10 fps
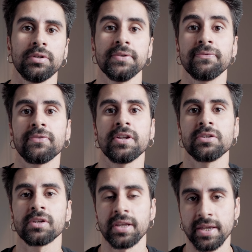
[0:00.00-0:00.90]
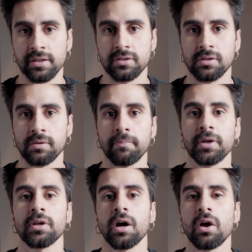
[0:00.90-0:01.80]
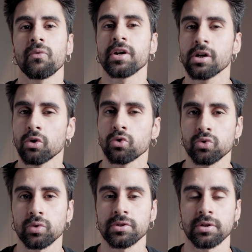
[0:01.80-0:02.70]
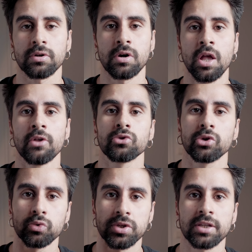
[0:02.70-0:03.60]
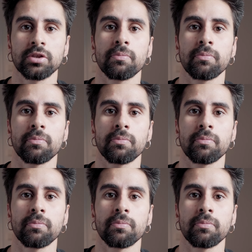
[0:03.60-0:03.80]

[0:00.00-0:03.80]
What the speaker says: different lakes but are very close to each other. So you take the